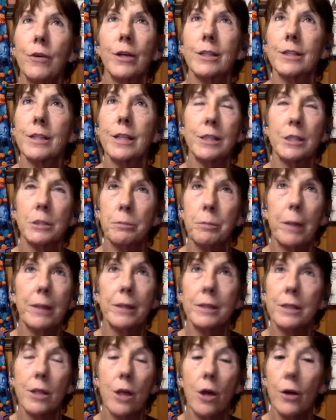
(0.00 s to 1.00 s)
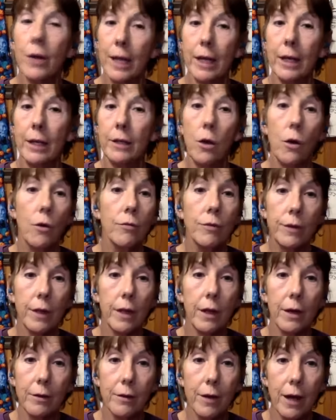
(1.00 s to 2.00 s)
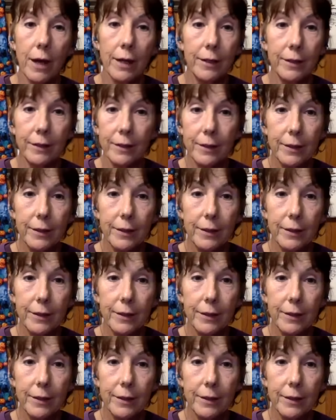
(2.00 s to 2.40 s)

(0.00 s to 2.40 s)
because I'd spent it all getting over there, right?